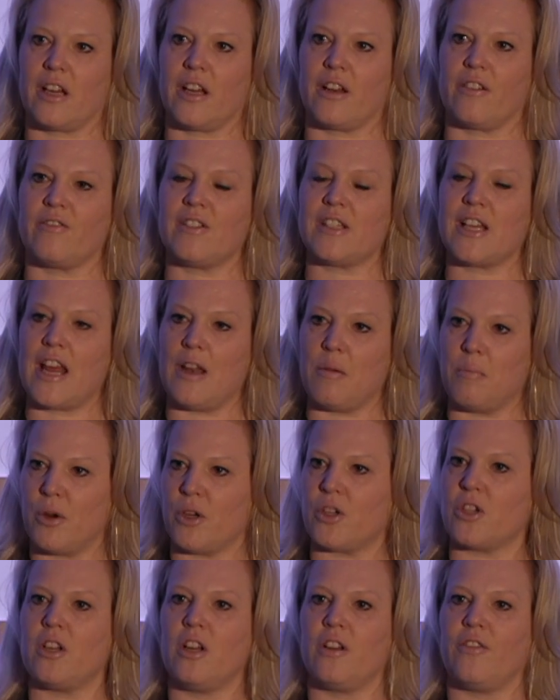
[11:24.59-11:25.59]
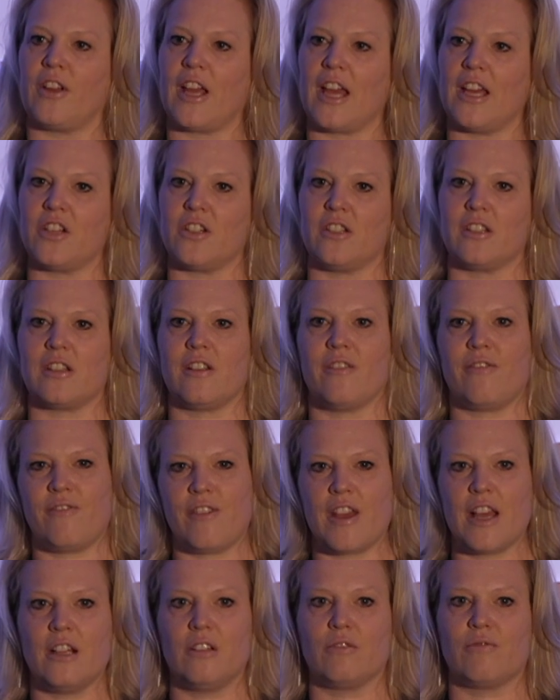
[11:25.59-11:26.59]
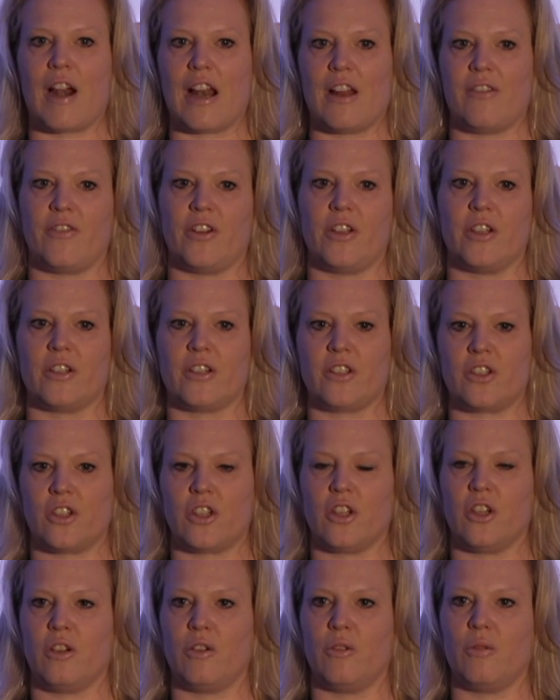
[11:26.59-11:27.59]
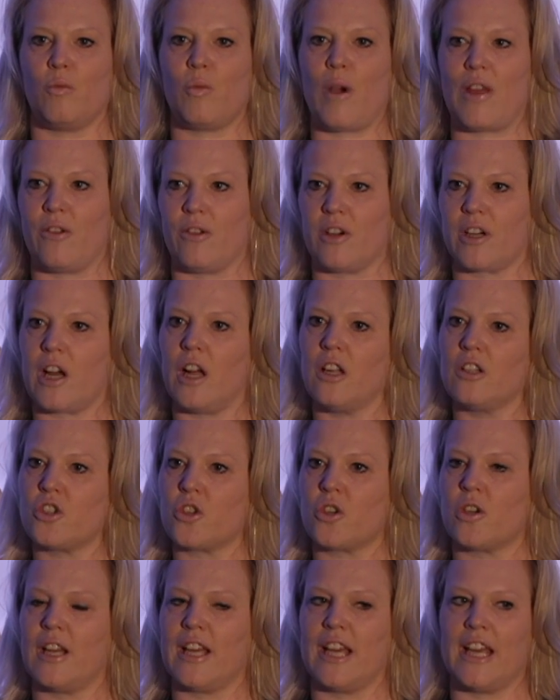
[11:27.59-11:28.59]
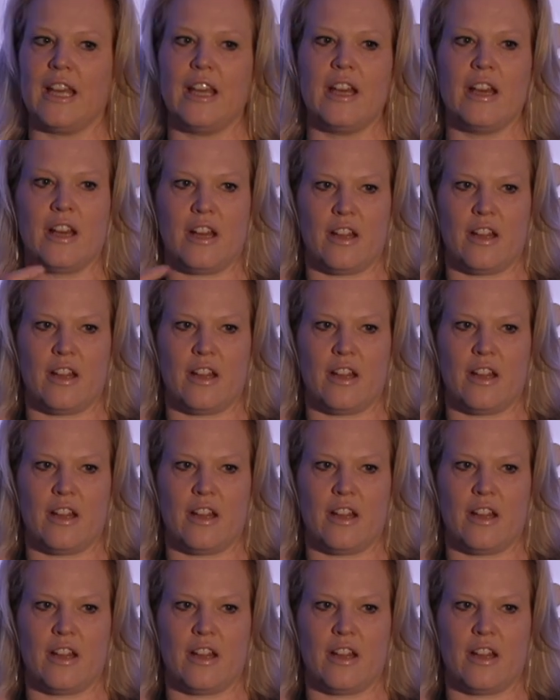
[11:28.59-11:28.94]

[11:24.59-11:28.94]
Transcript: kind of send push notifications that feel relevant to whether it culturally,